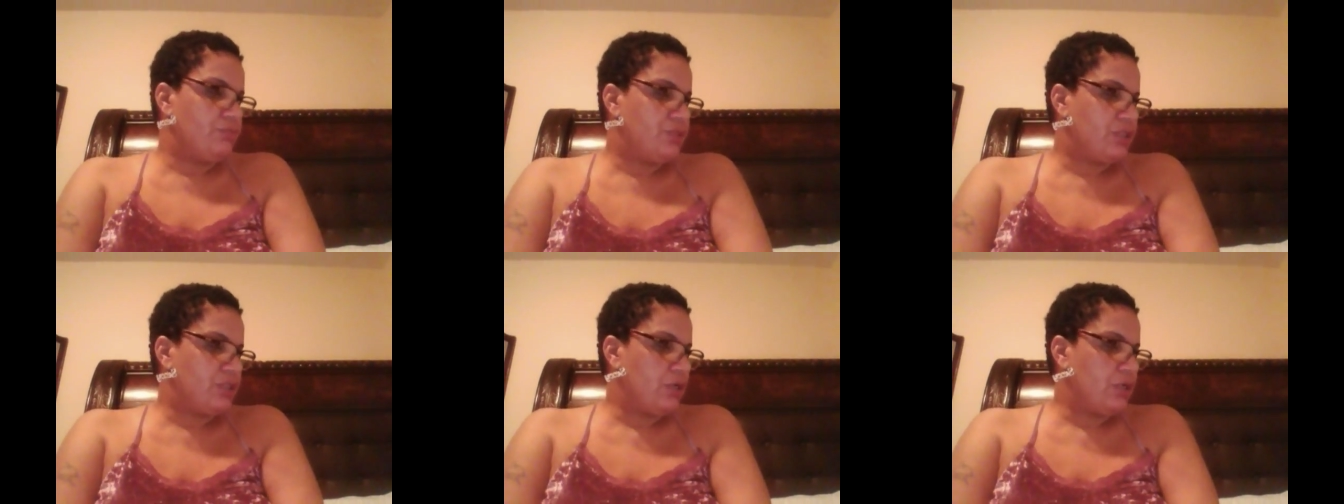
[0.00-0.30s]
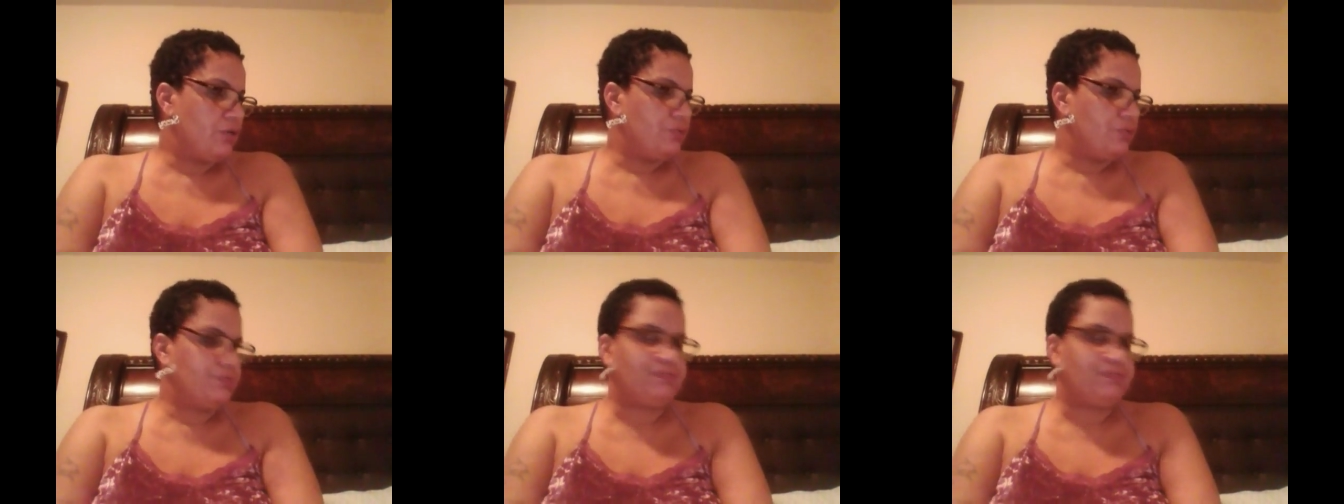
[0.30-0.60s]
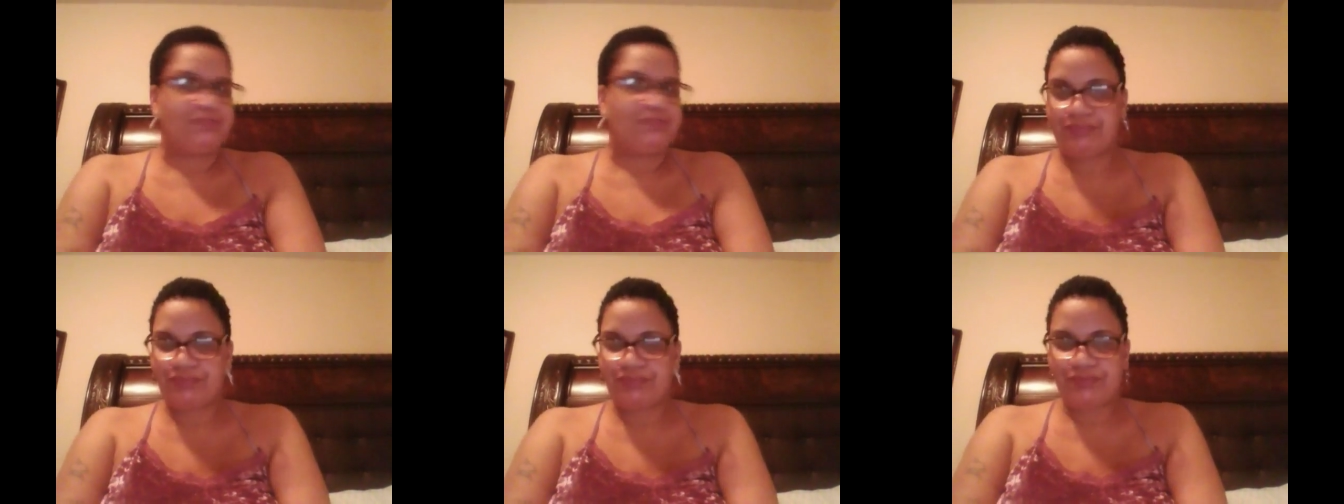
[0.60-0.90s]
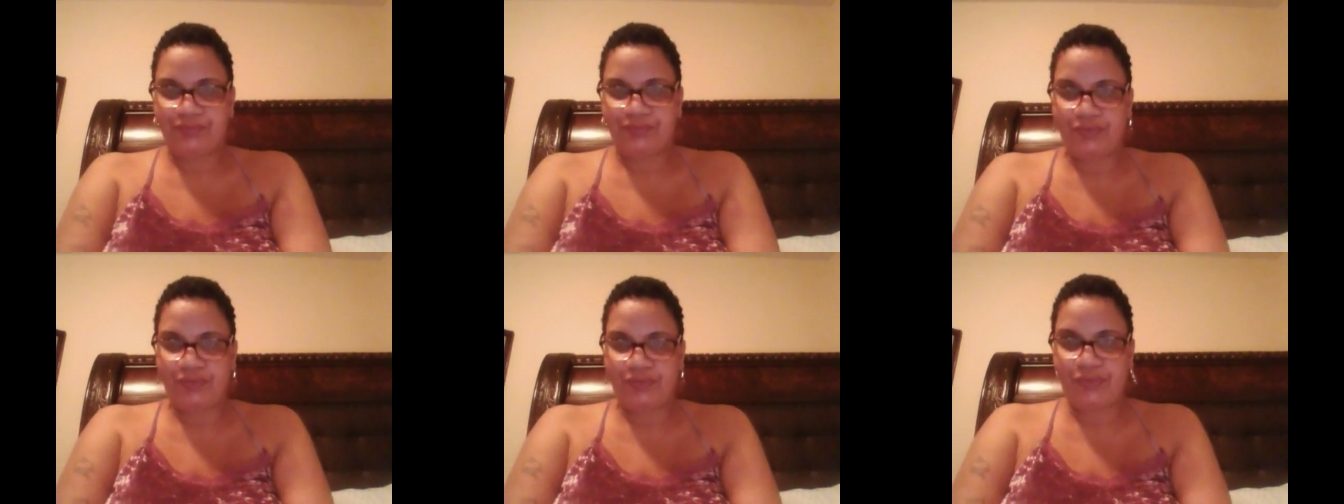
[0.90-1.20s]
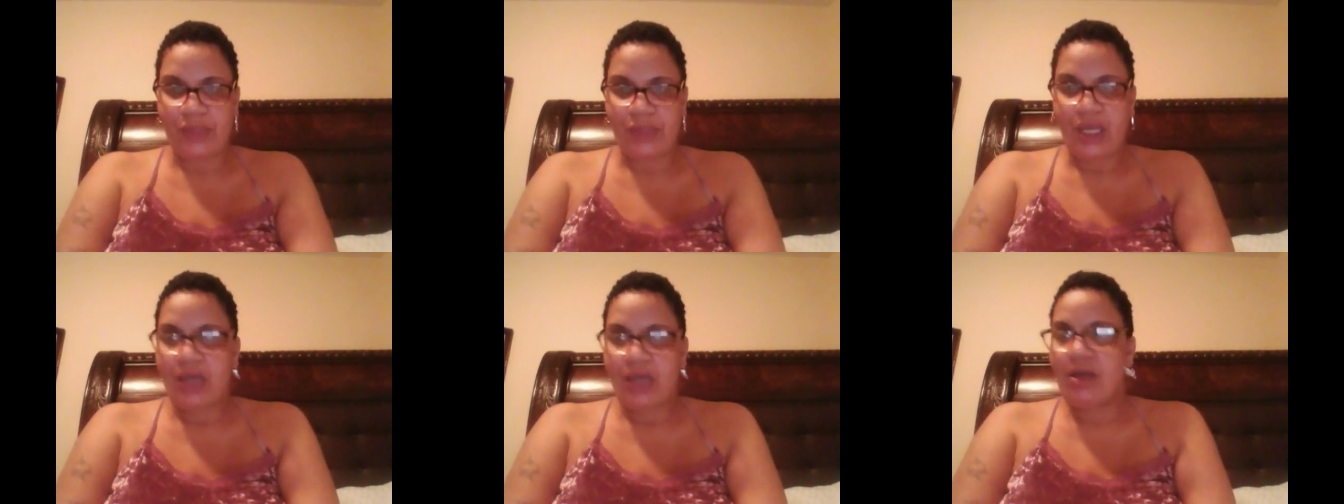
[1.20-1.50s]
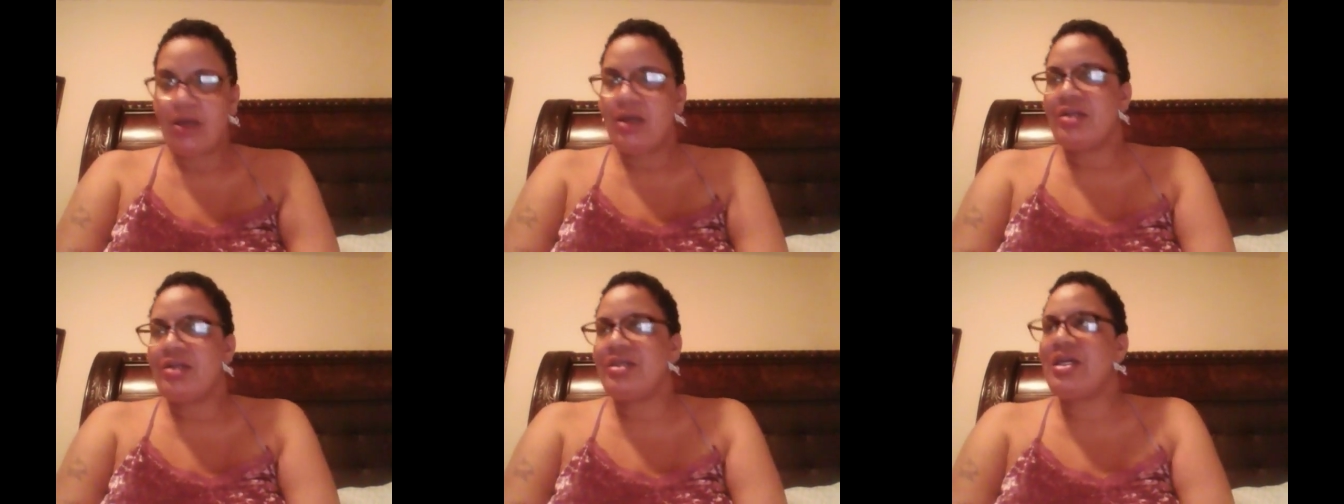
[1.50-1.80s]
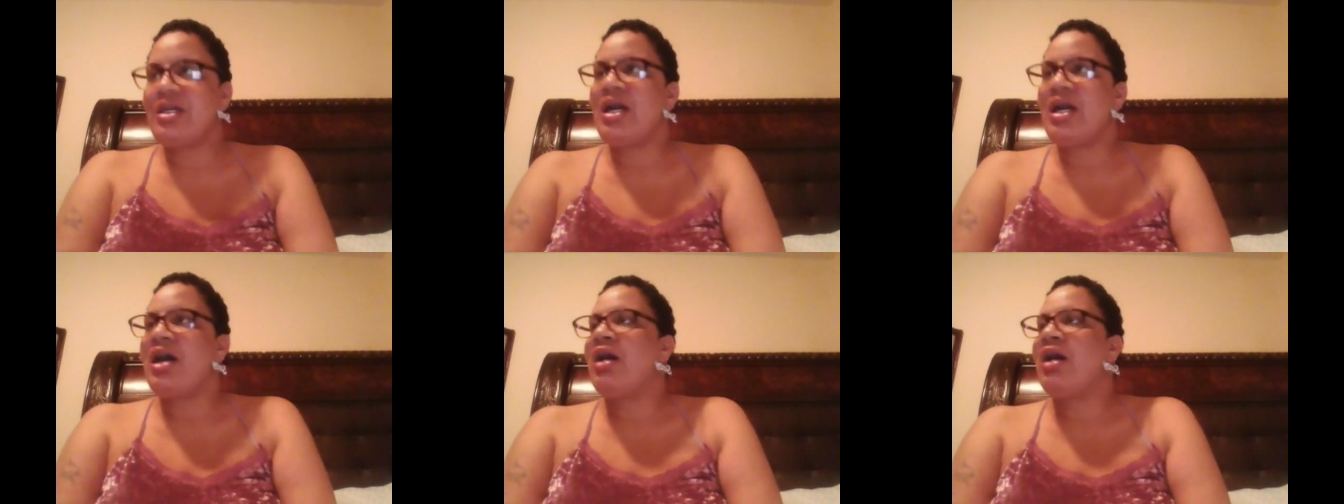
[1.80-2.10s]
So
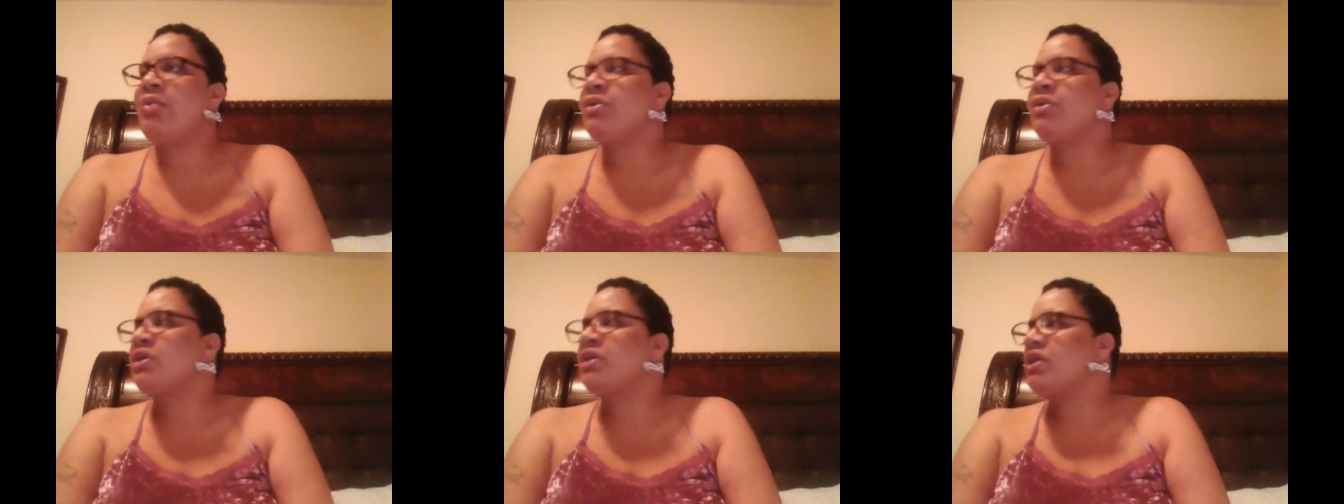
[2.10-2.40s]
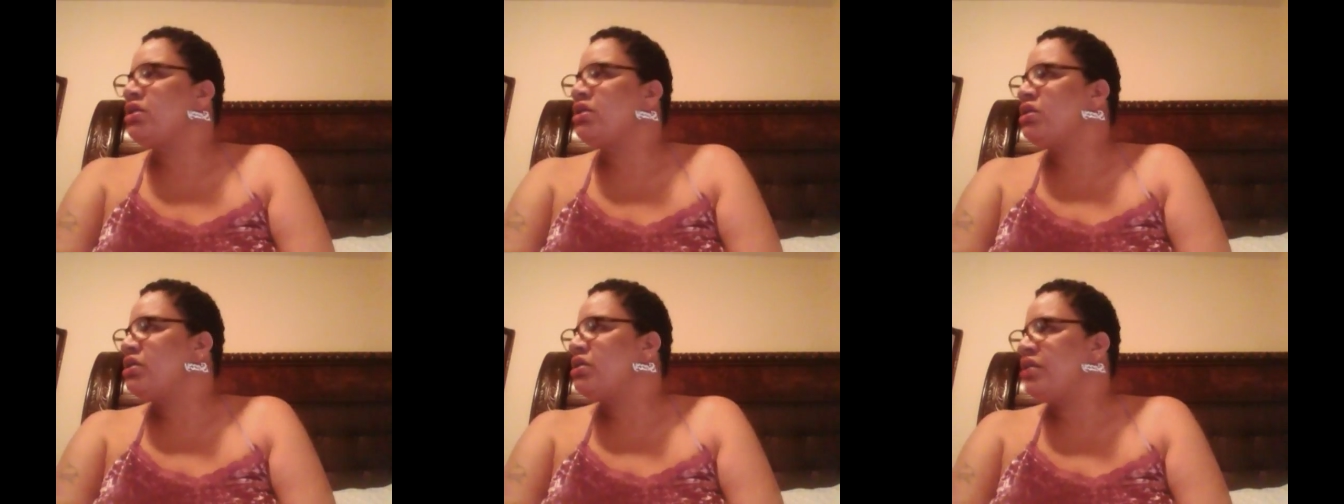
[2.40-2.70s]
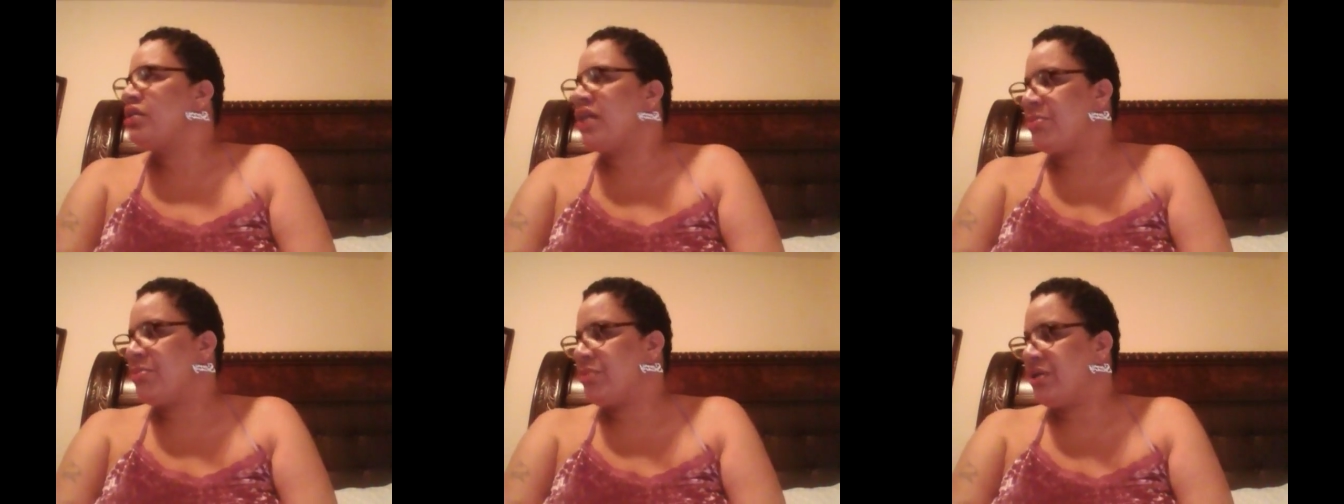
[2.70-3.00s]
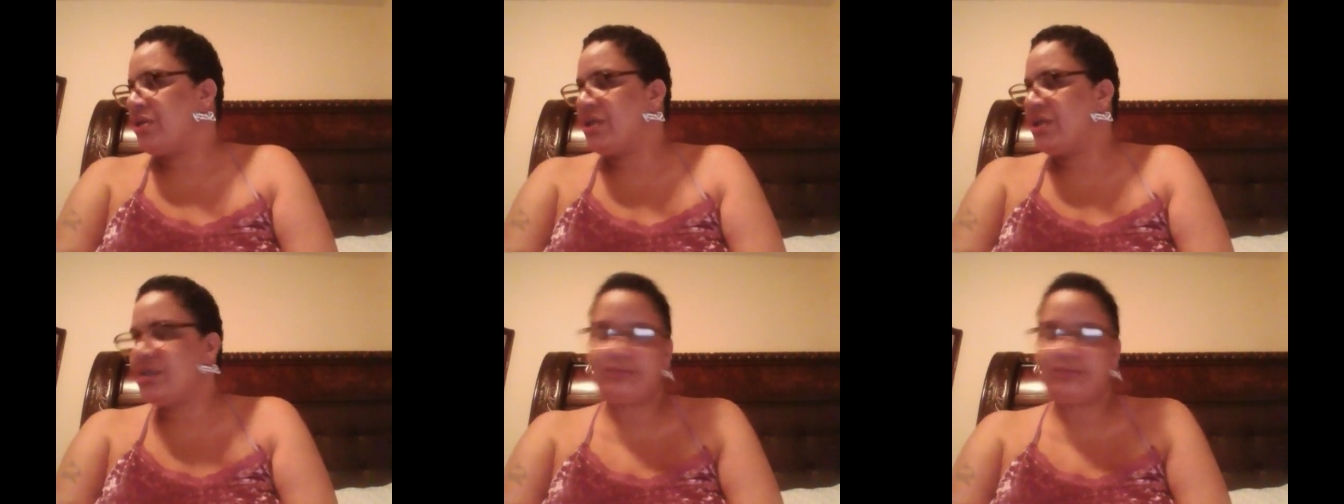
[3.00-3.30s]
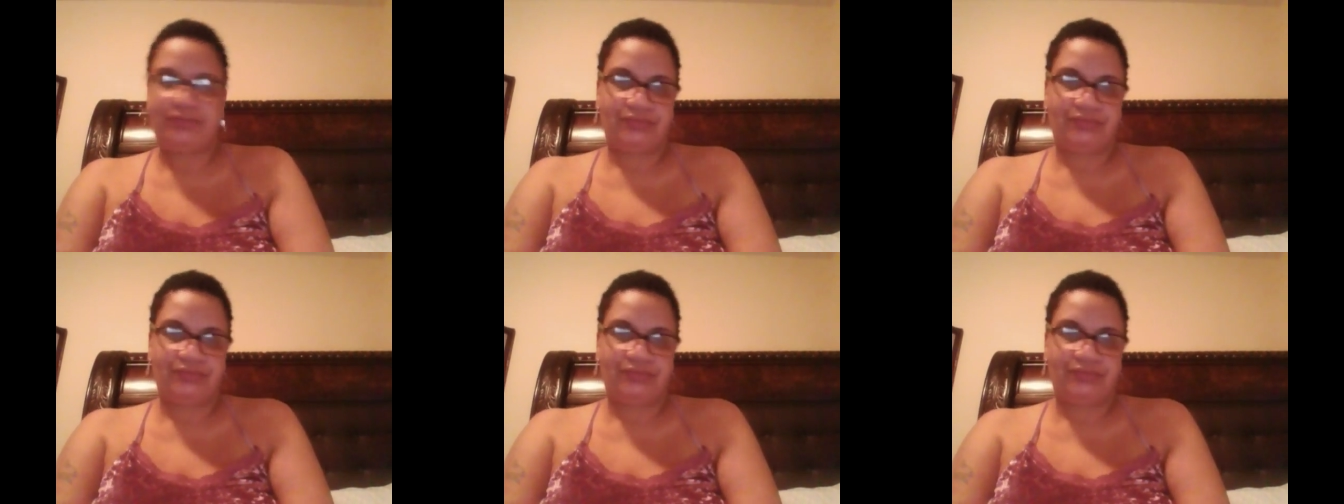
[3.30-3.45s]
yeah, I want to get a little nap in.